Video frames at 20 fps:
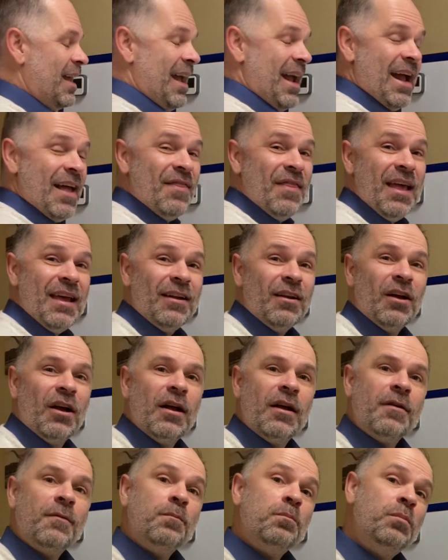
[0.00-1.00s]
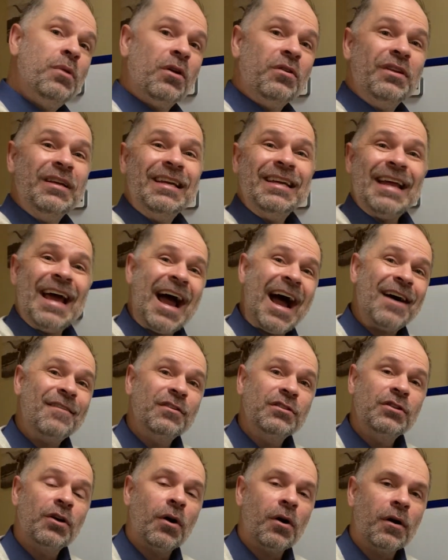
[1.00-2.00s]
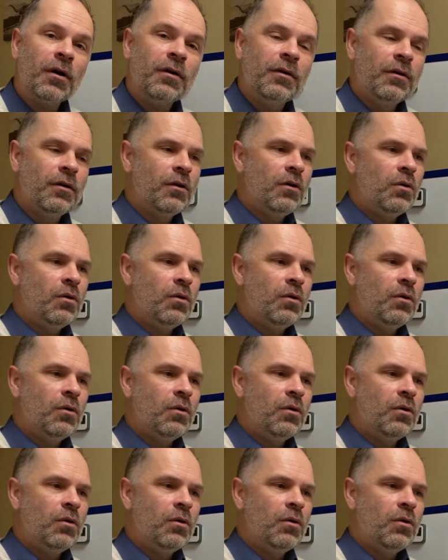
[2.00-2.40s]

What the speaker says: And then building an avatar.